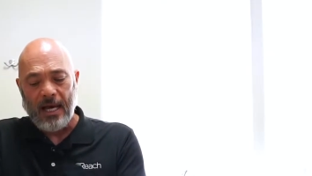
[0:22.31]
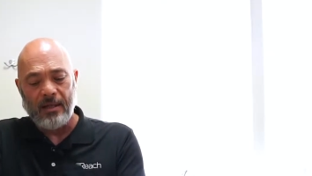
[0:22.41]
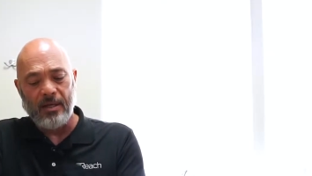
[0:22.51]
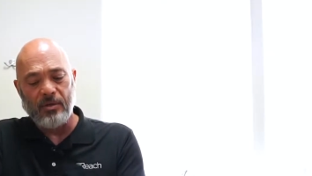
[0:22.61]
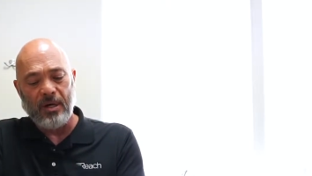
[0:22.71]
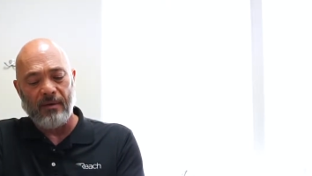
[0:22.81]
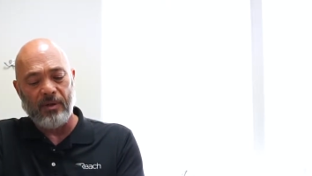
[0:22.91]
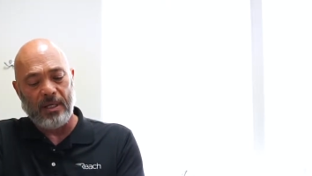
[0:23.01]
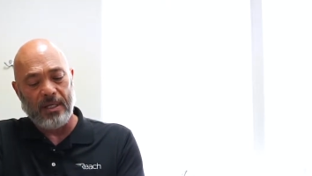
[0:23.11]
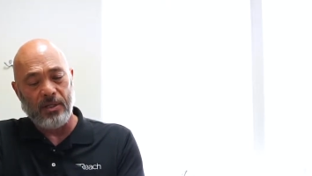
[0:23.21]
and then you have
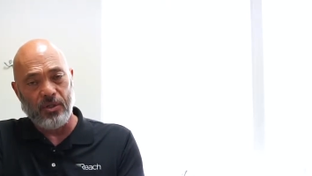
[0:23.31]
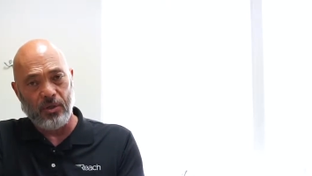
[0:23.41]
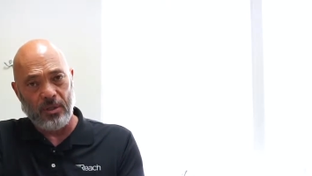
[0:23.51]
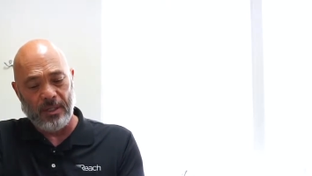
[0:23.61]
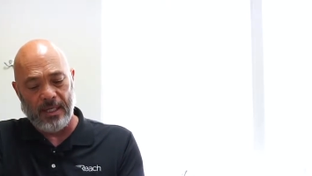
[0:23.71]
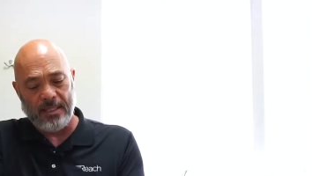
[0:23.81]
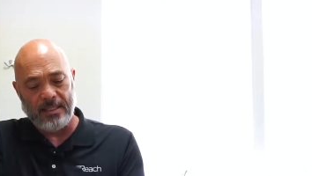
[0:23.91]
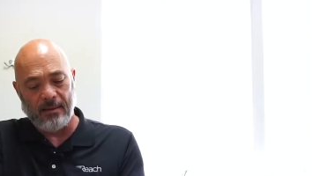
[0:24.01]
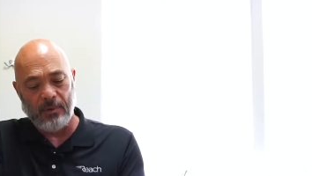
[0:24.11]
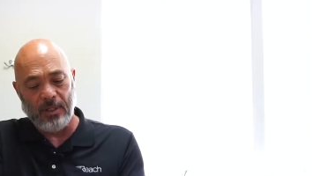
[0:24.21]
the internal nut
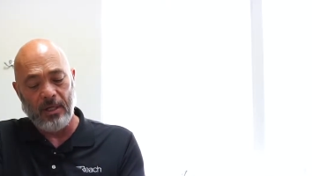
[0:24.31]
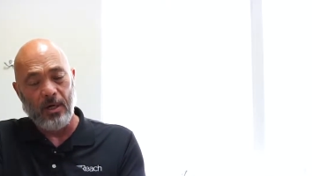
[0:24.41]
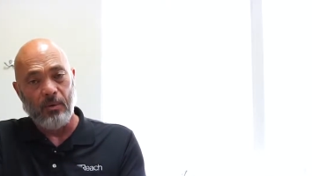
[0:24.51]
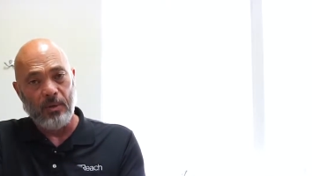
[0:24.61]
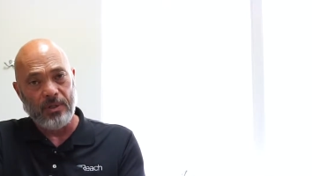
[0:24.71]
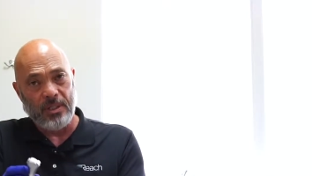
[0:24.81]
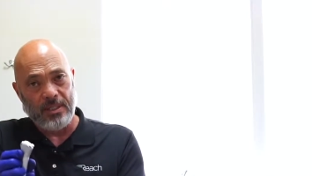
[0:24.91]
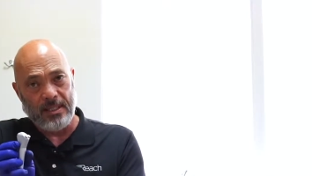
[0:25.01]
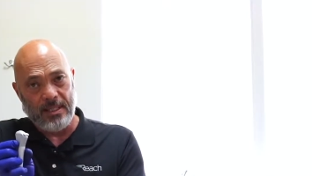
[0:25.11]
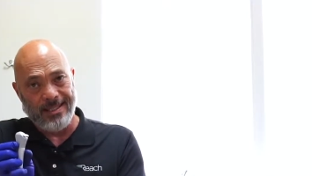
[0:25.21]
assembly, which
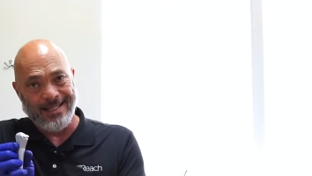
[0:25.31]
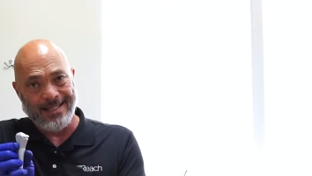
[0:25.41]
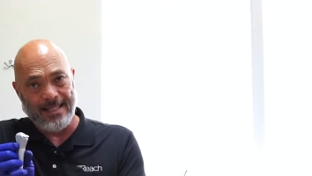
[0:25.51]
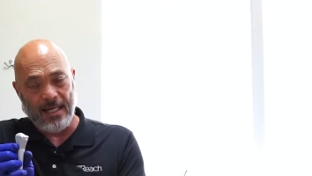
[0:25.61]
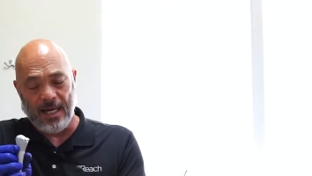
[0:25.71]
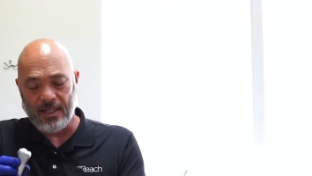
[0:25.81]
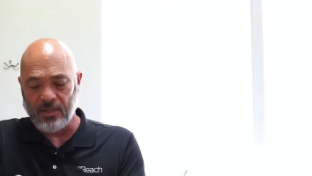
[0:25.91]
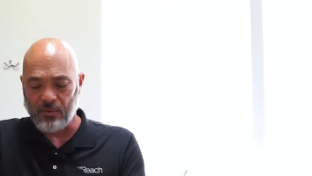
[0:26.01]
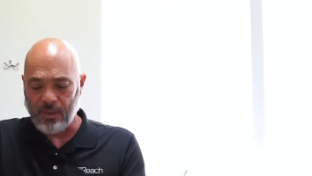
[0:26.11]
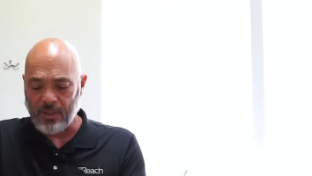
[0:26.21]
is the Dci
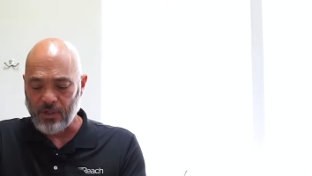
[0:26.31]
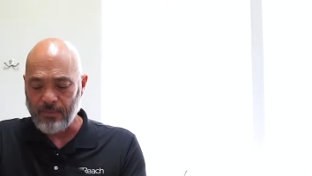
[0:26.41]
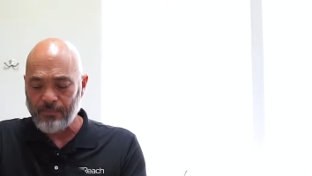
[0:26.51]
Syringe.